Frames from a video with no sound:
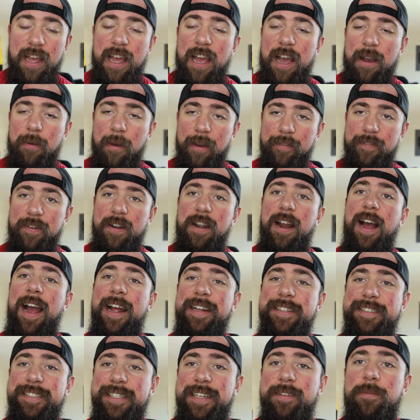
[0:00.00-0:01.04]
However,
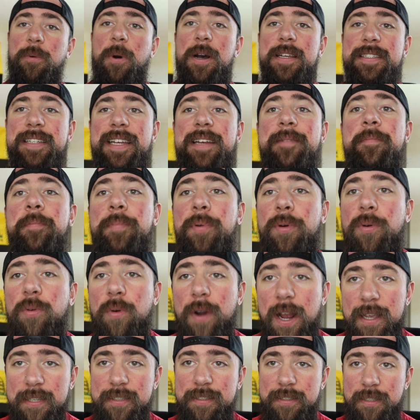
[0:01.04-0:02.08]
I was
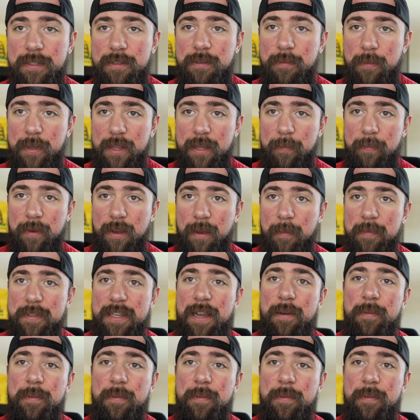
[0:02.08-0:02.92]
impressed with the pumps.